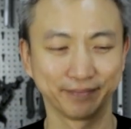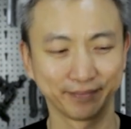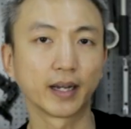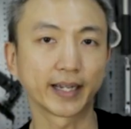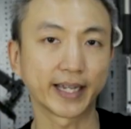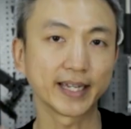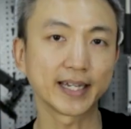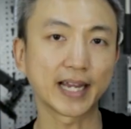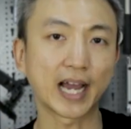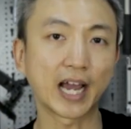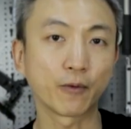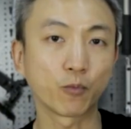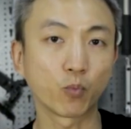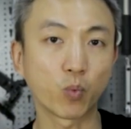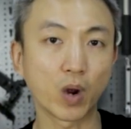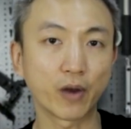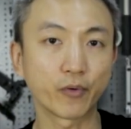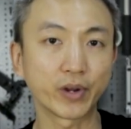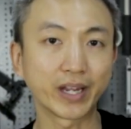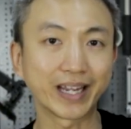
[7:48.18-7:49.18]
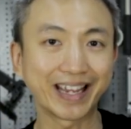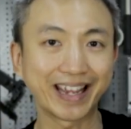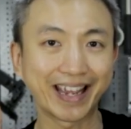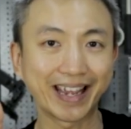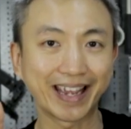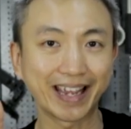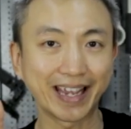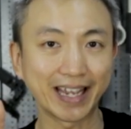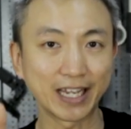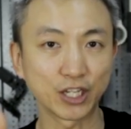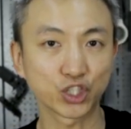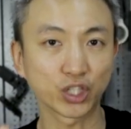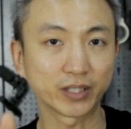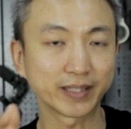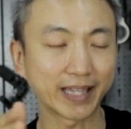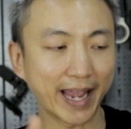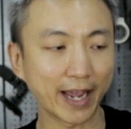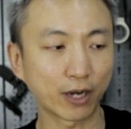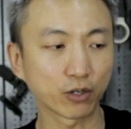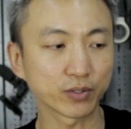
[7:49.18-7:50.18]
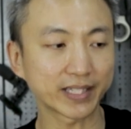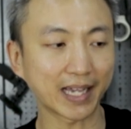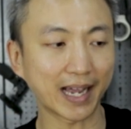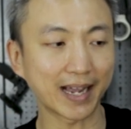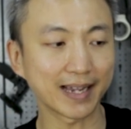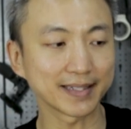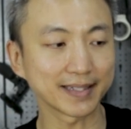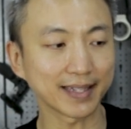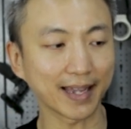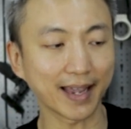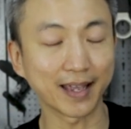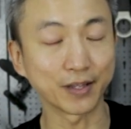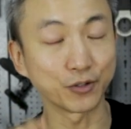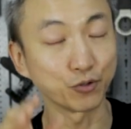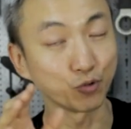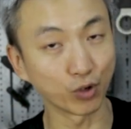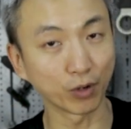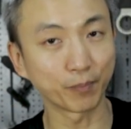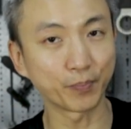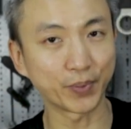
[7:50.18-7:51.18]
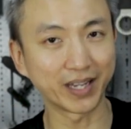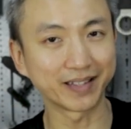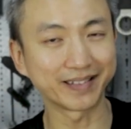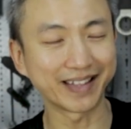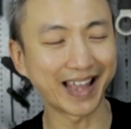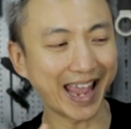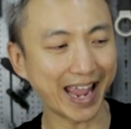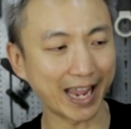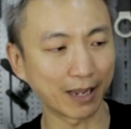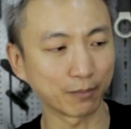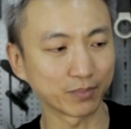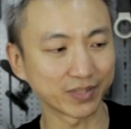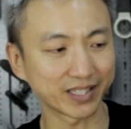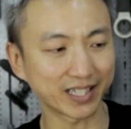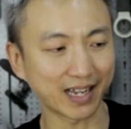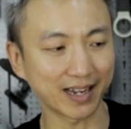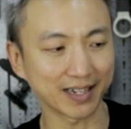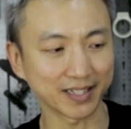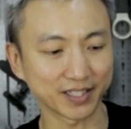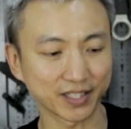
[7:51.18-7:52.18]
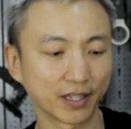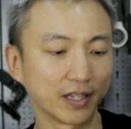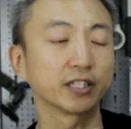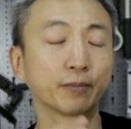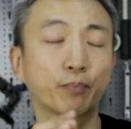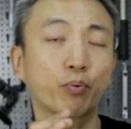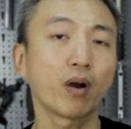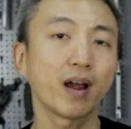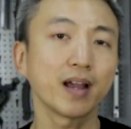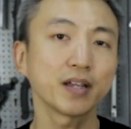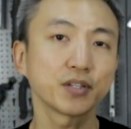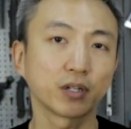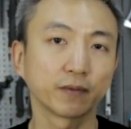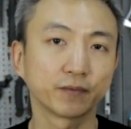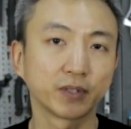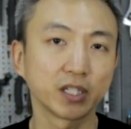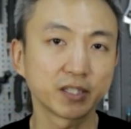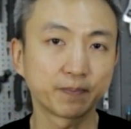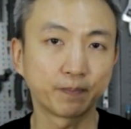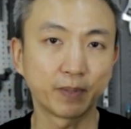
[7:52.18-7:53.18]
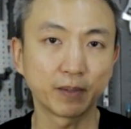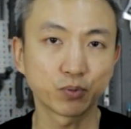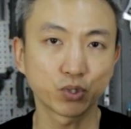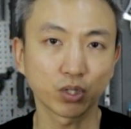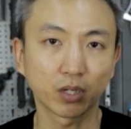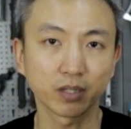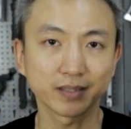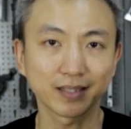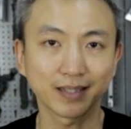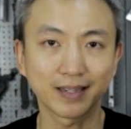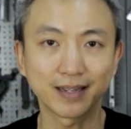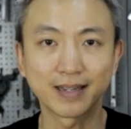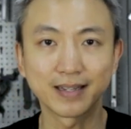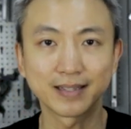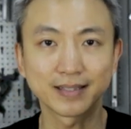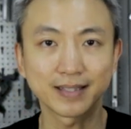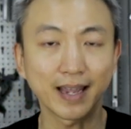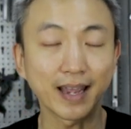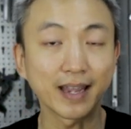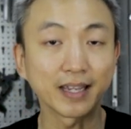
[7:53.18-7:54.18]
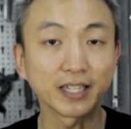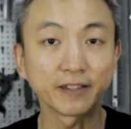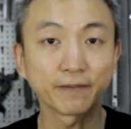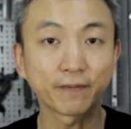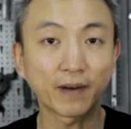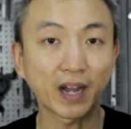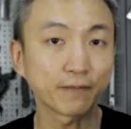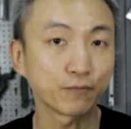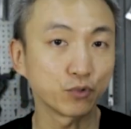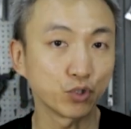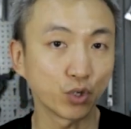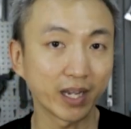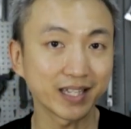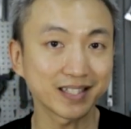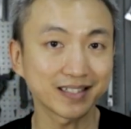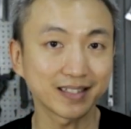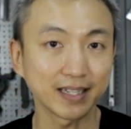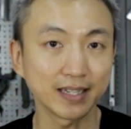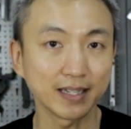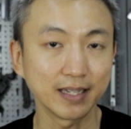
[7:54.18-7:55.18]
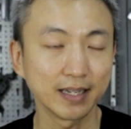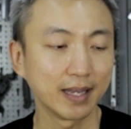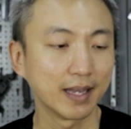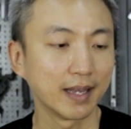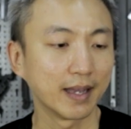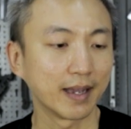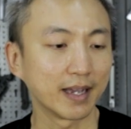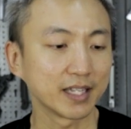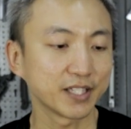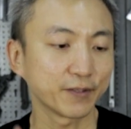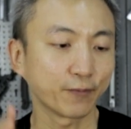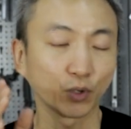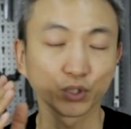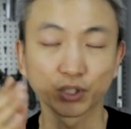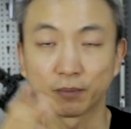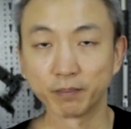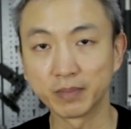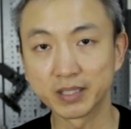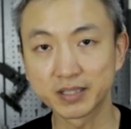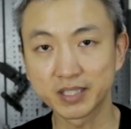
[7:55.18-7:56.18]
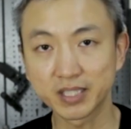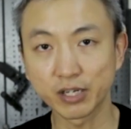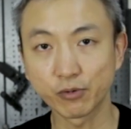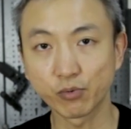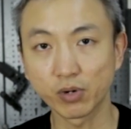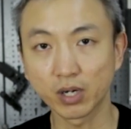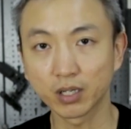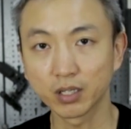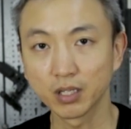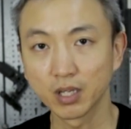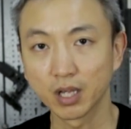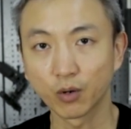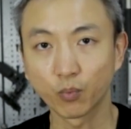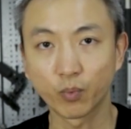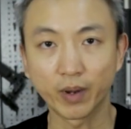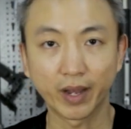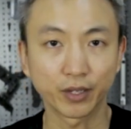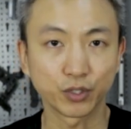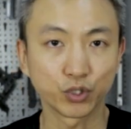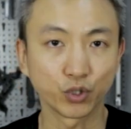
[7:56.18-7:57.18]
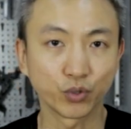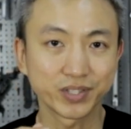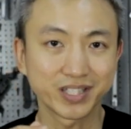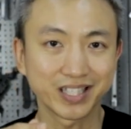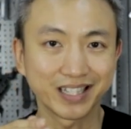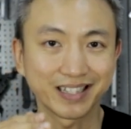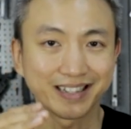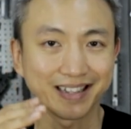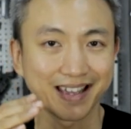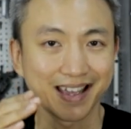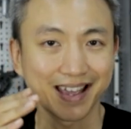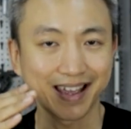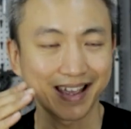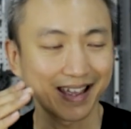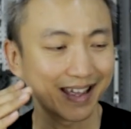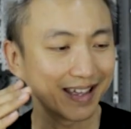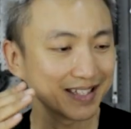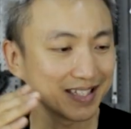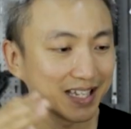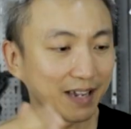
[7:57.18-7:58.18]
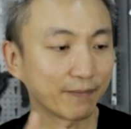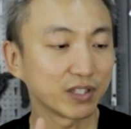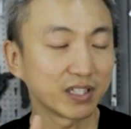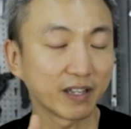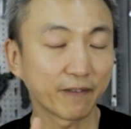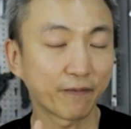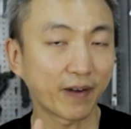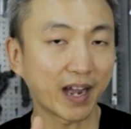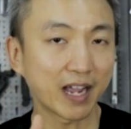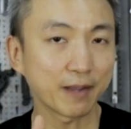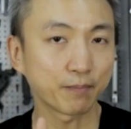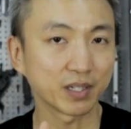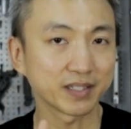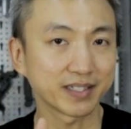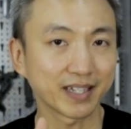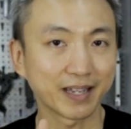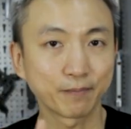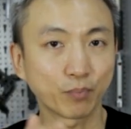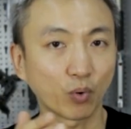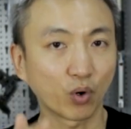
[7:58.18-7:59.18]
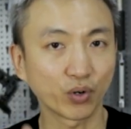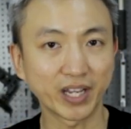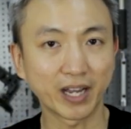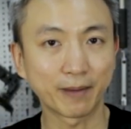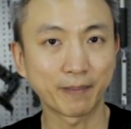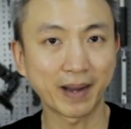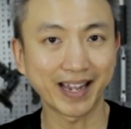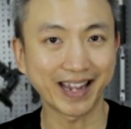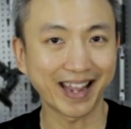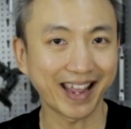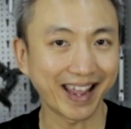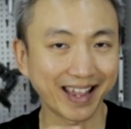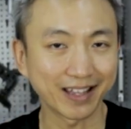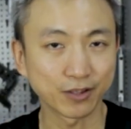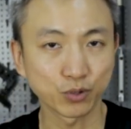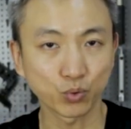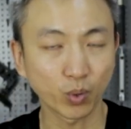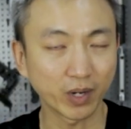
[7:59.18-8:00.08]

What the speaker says: Again, I'm wearing Asian L size and European M size. The price of this bib shorts is 85 USD. As for the material, we are using 75% polyamide and